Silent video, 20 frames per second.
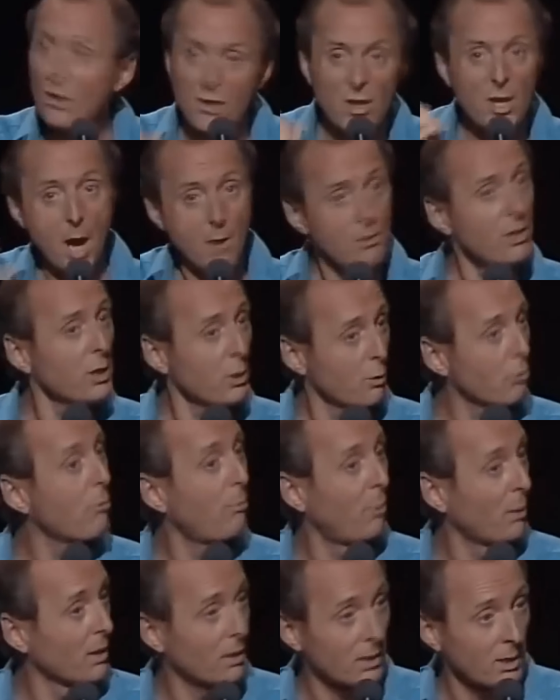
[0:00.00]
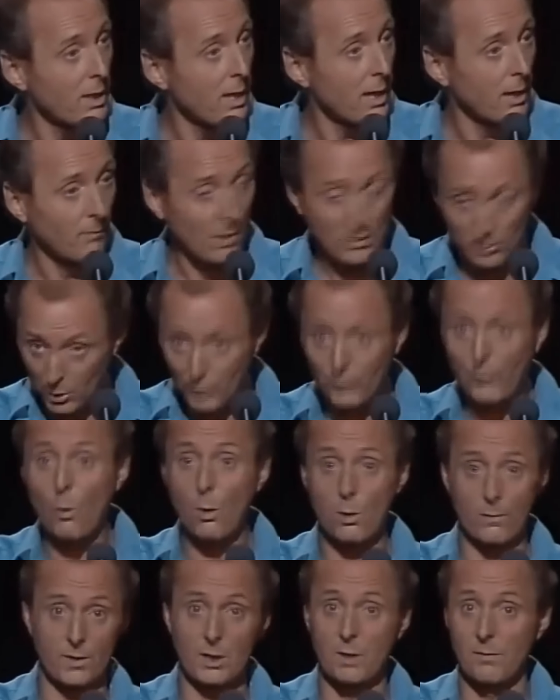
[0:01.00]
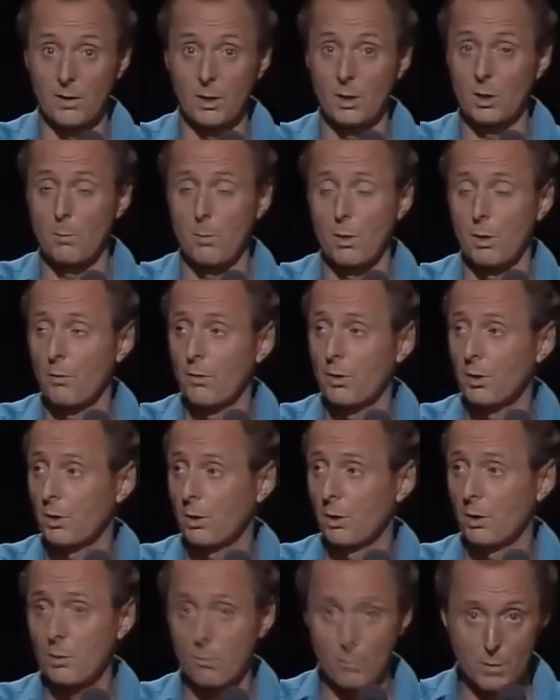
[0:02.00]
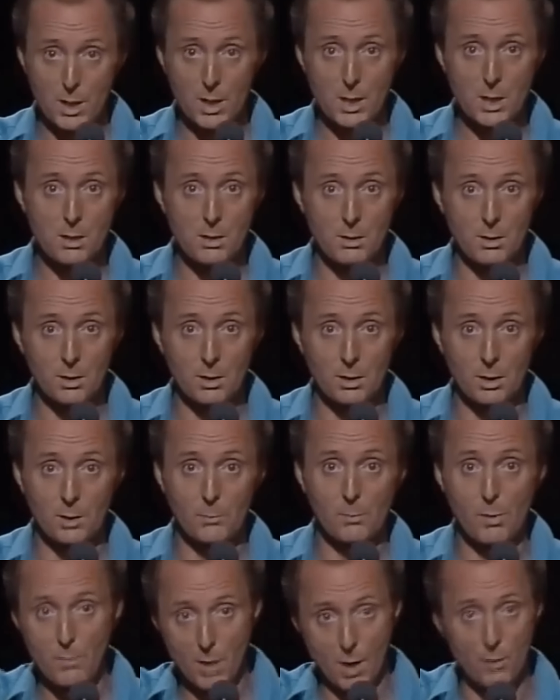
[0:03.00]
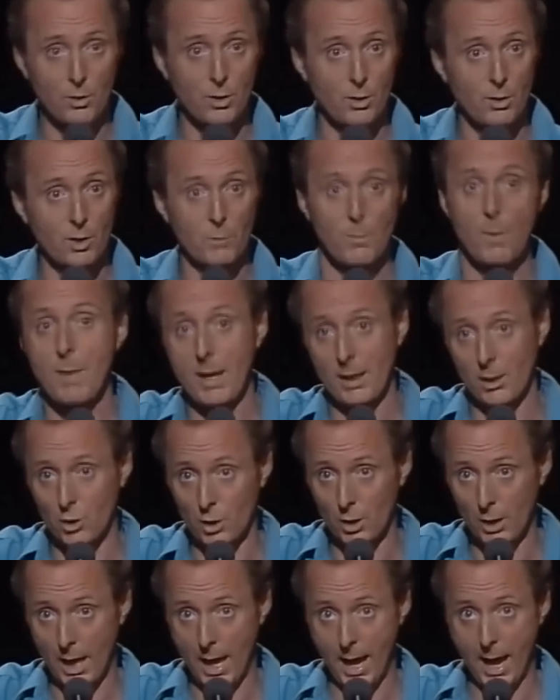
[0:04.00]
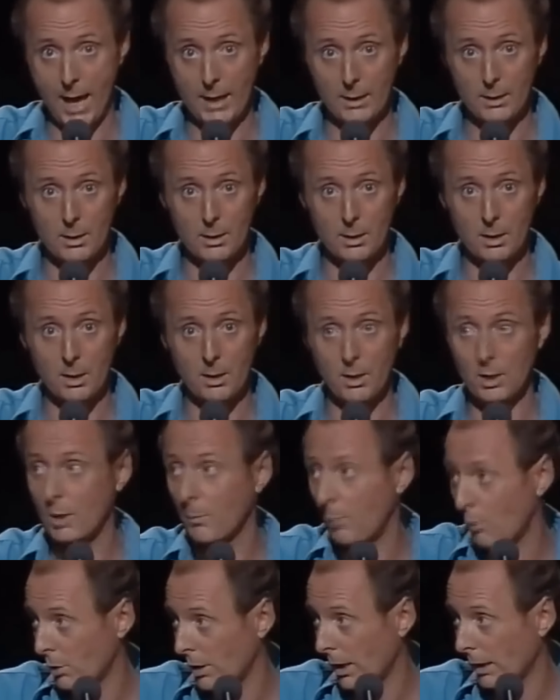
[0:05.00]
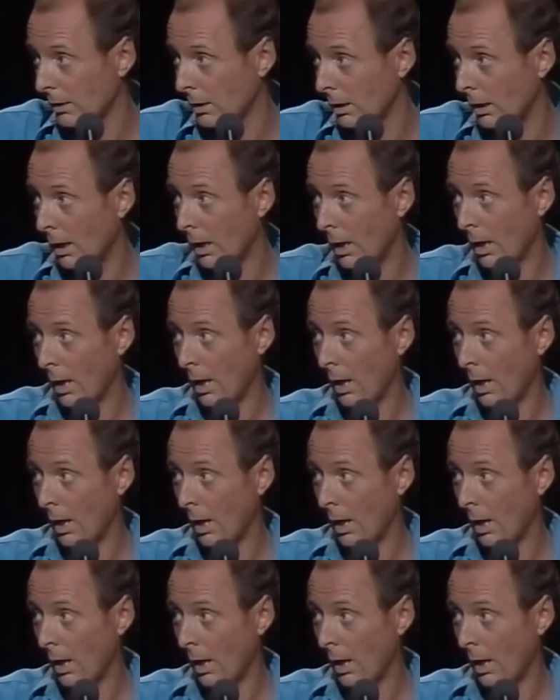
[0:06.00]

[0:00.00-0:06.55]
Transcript: And we're the only Europeans there, and there's 4 of us for this meal. There's me, there's this promoter, there's my manager, and the support act.